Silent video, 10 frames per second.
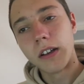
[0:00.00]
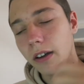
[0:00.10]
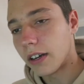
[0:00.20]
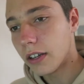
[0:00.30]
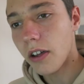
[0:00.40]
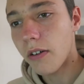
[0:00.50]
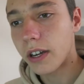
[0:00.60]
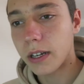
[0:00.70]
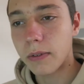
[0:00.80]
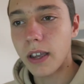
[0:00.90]
I know
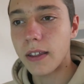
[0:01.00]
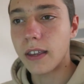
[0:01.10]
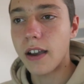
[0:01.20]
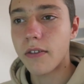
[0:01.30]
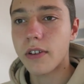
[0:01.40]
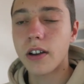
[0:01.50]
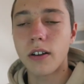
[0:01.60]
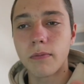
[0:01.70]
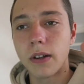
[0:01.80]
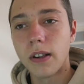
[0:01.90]
I'm gonna get the
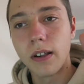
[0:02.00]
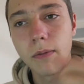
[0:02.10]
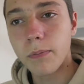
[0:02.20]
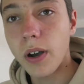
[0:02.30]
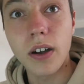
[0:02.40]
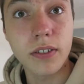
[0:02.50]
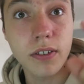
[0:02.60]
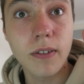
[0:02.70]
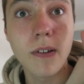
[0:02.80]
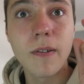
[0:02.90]
outcome,
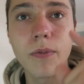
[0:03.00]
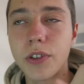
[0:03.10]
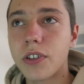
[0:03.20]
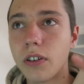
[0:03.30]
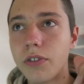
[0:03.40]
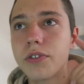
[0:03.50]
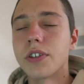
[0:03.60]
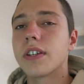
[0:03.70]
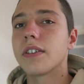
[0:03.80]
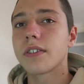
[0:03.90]
but the
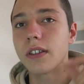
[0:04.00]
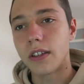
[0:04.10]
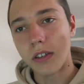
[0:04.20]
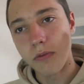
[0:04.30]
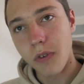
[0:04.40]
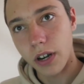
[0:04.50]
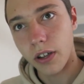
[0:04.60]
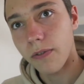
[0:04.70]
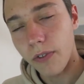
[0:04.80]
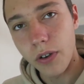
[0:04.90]
solution is that you want
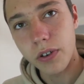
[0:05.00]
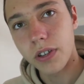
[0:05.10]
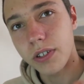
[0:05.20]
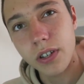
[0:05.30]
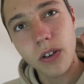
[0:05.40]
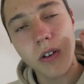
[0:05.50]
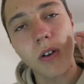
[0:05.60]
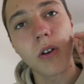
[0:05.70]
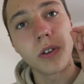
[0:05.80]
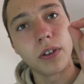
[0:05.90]
to focus
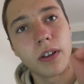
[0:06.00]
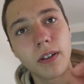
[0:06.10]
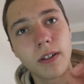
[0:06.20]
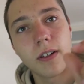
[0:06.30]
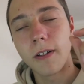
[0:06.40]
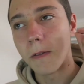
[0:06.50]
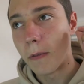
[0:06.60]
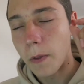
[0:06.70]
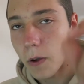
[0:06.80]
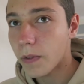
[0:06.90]
on
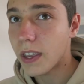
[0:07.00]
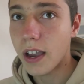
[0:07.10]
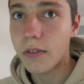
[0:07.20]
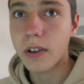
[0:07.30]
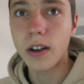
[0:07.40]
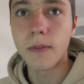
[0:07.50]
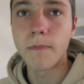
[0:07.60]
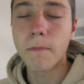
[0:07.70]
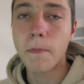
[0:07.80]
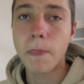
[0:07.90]
not the outcome.